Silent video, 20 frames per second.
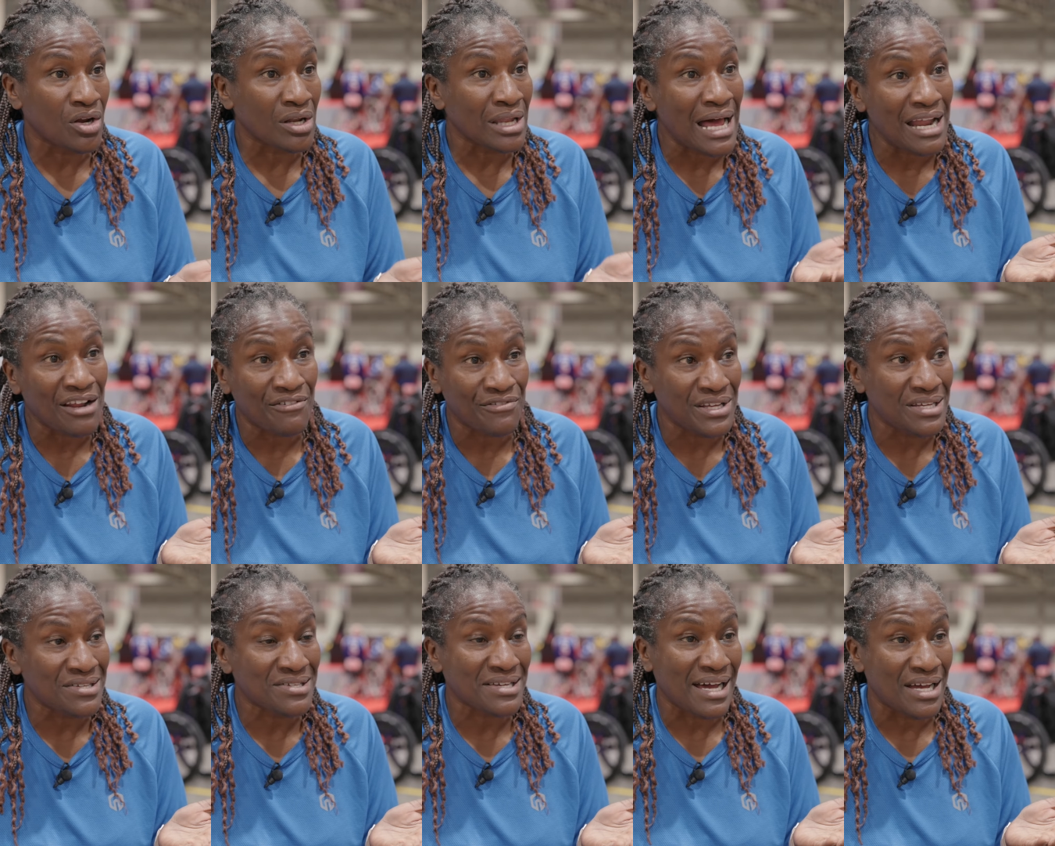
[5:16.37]
A lot of
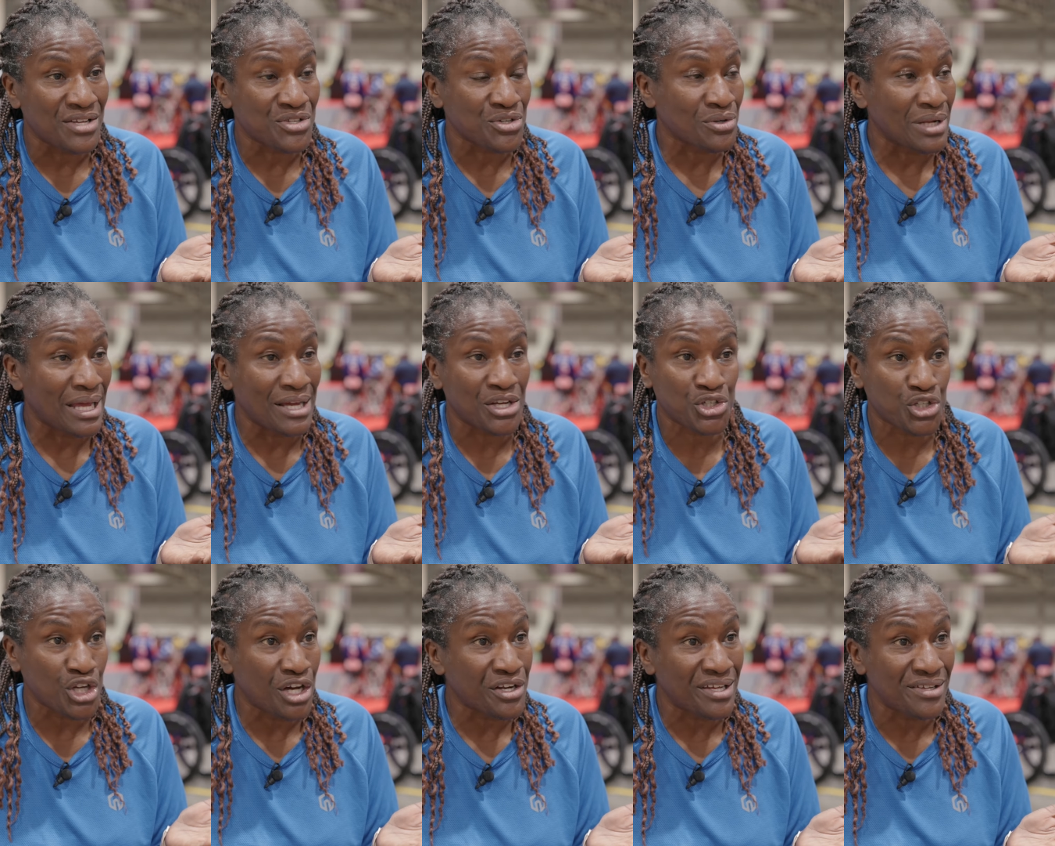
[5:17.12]
these guys are like
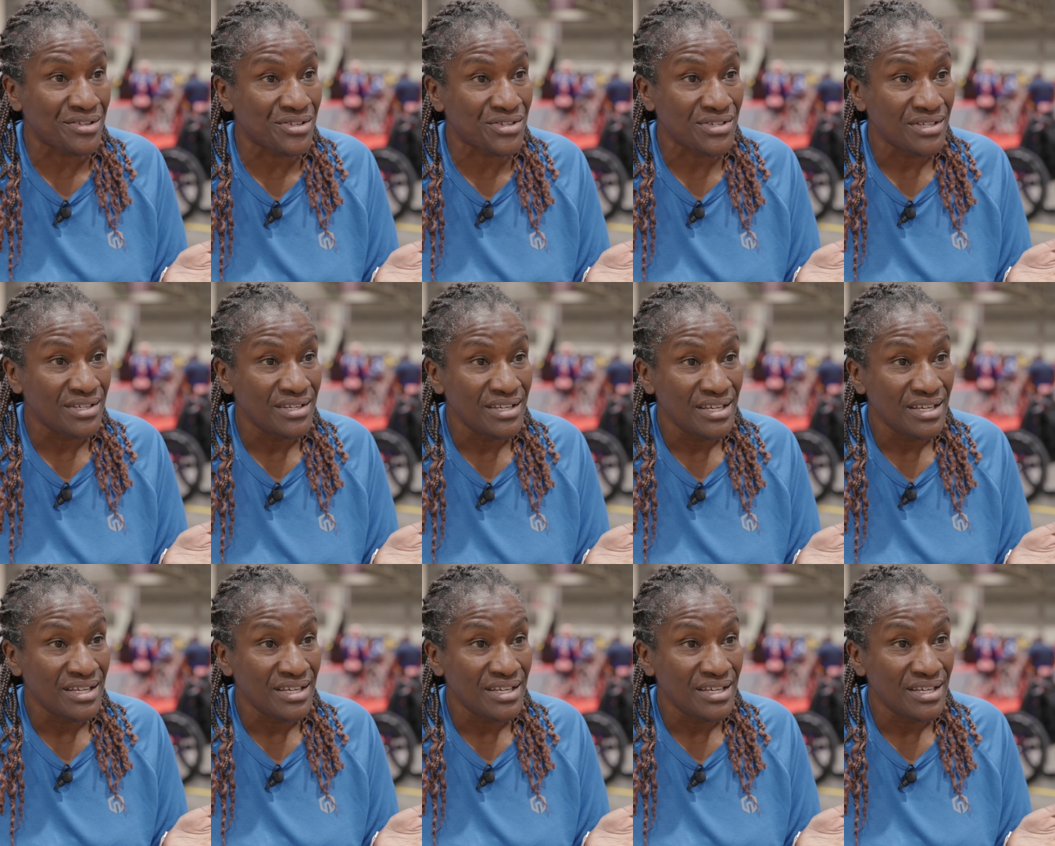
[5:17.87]
shut-ins,